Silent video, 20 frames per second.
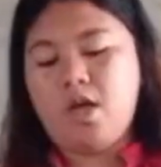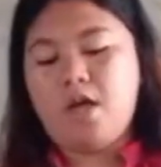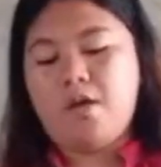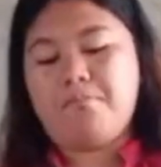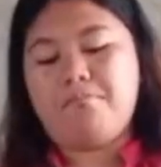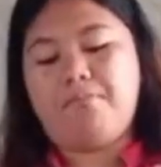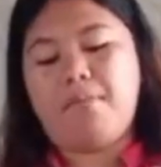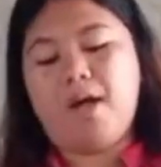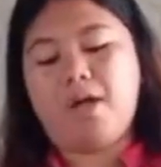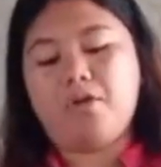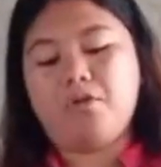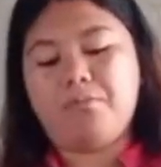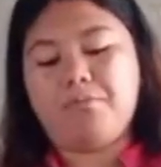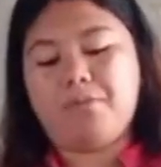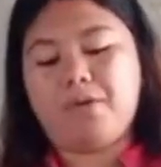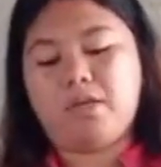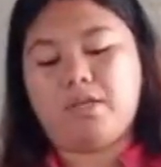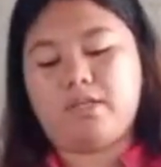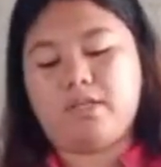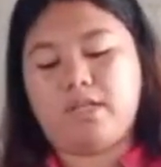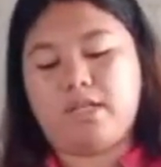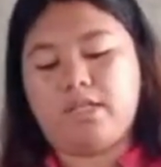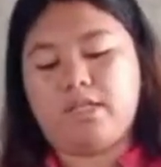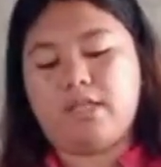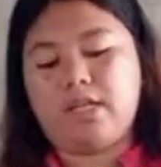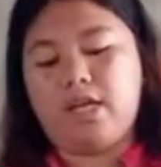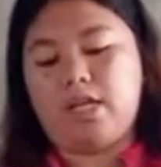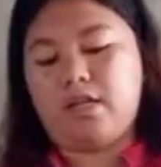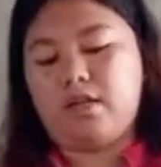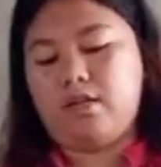macro pieces
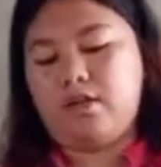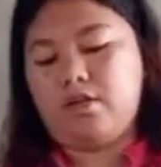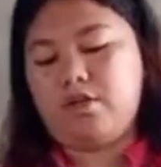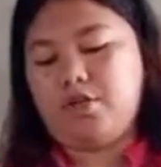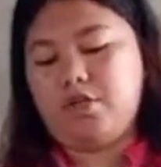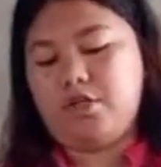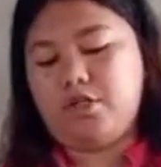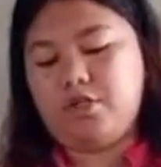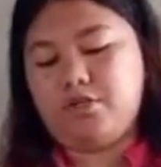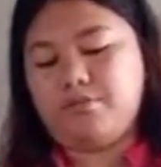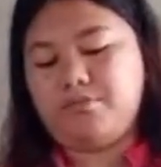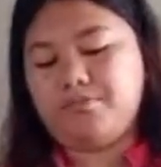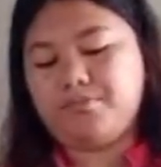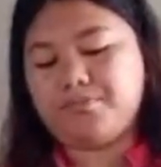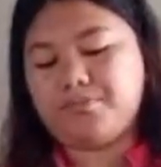and learn